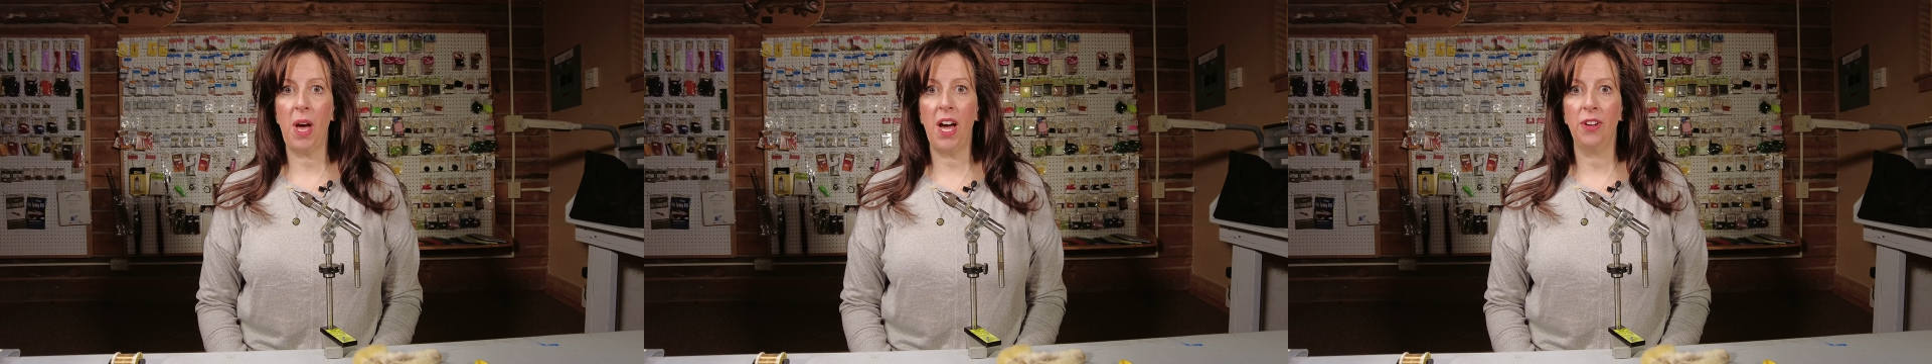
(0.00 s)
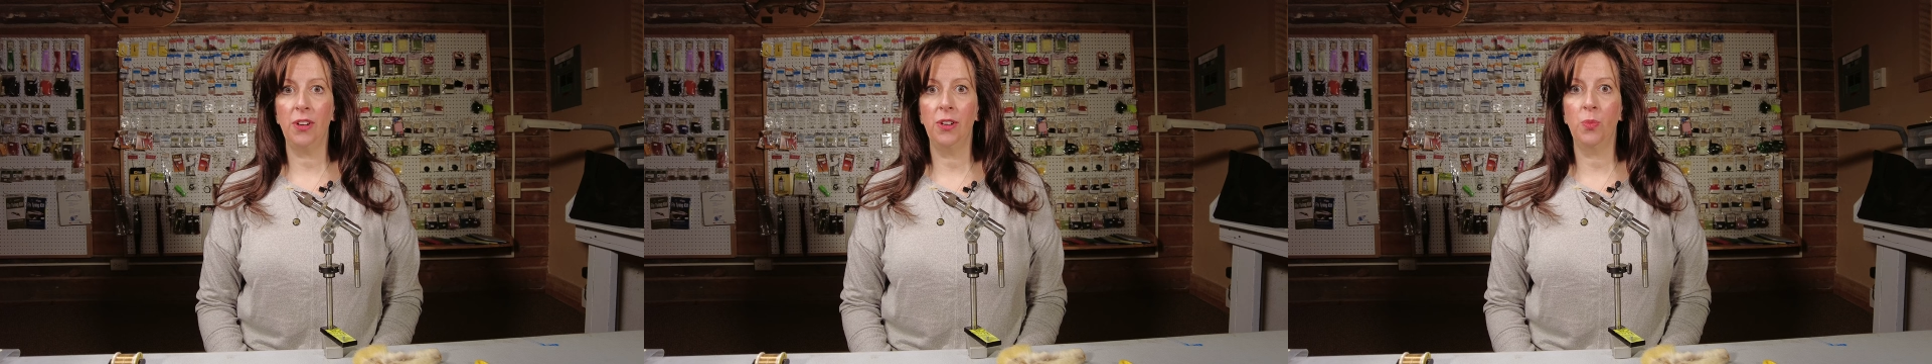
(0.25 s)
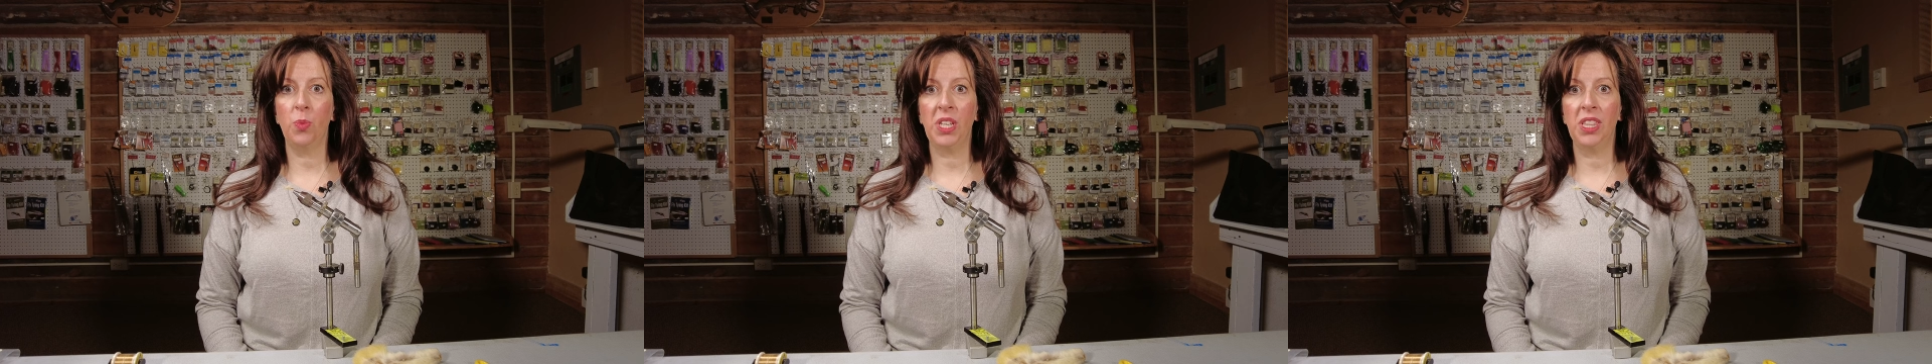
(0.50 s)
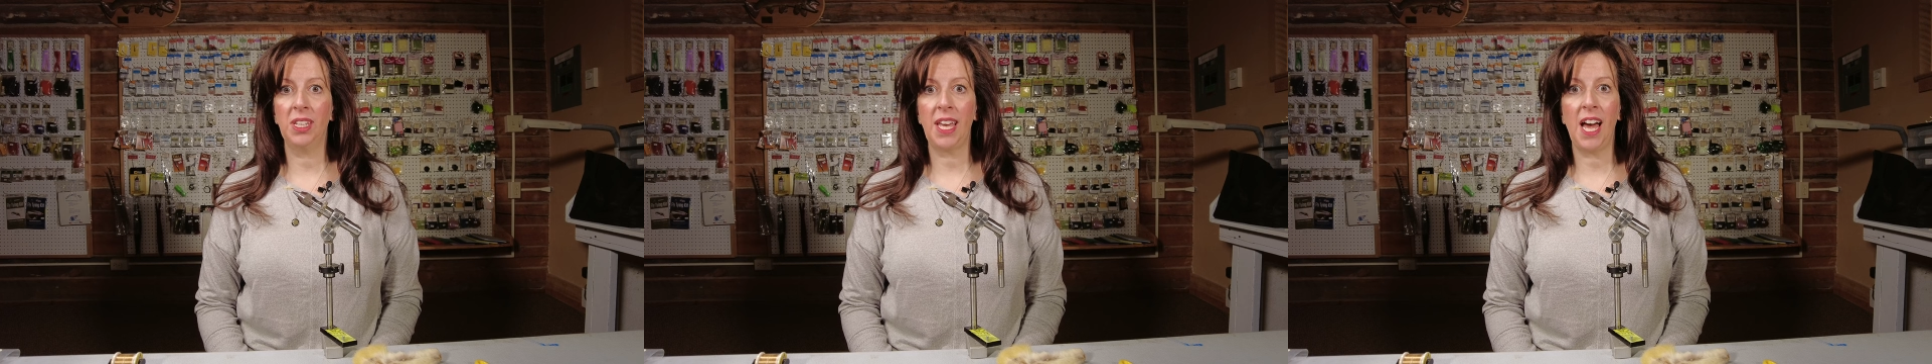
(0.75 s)
pattern
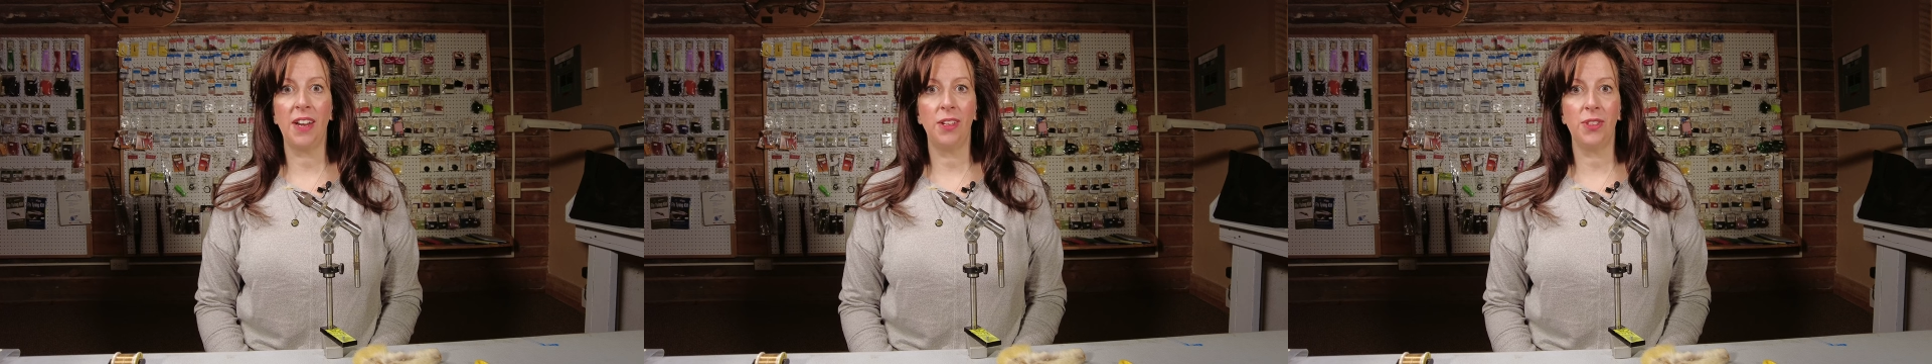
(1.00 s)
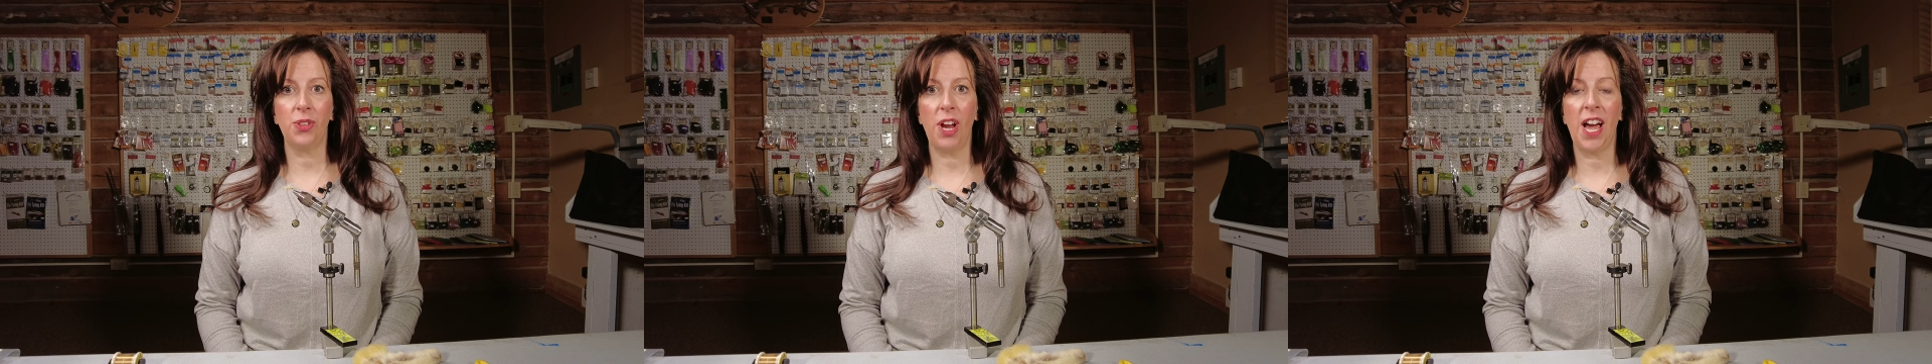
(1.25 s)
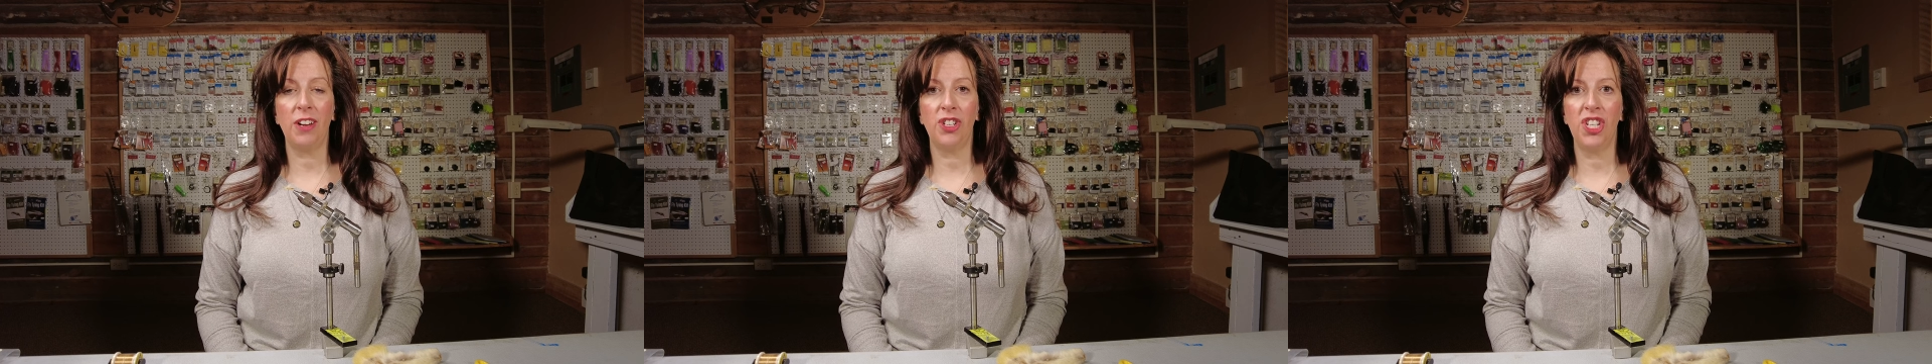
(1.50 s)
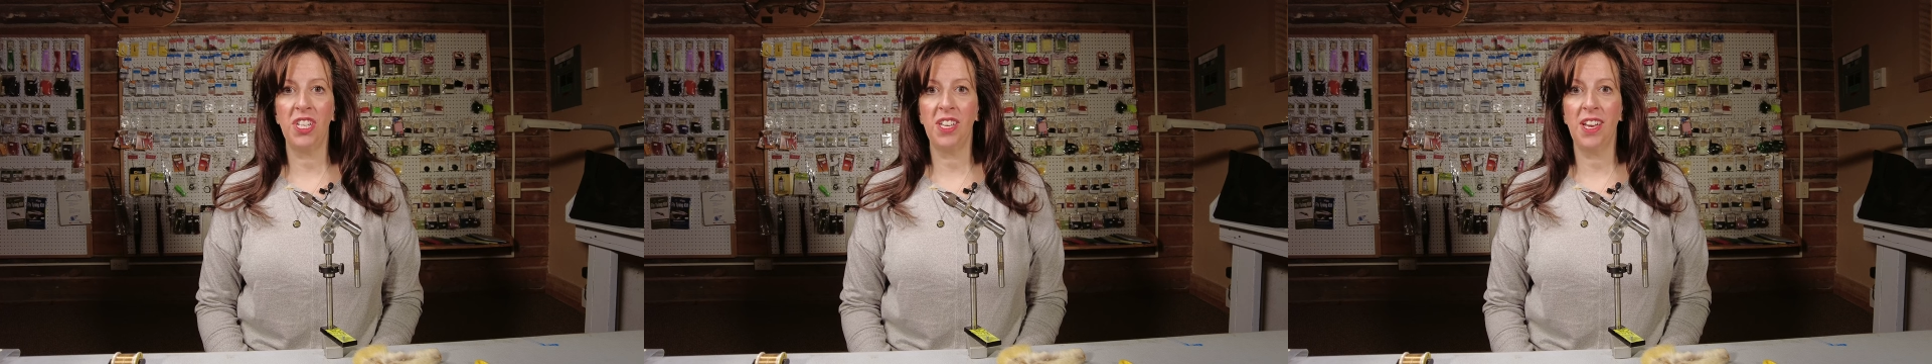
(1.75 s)
when the caddis are hatching